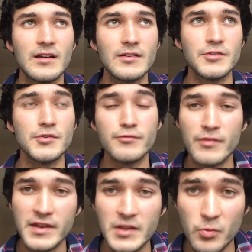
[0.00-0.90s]
you
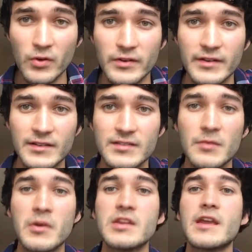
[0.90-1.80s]
really want. Because
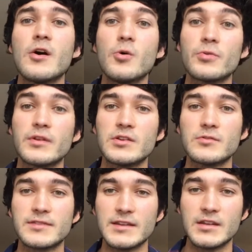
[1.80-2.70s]
then when you get older,
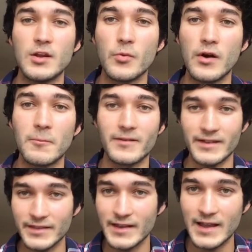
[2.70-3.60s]
you'll think, you know what, I'm
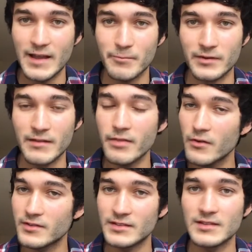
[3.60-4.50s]
glad that happened. Even though
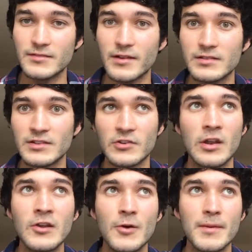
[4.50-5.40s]
it's a disadvantage and
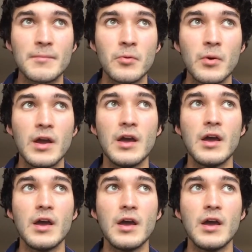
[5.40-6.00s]
a lot of people,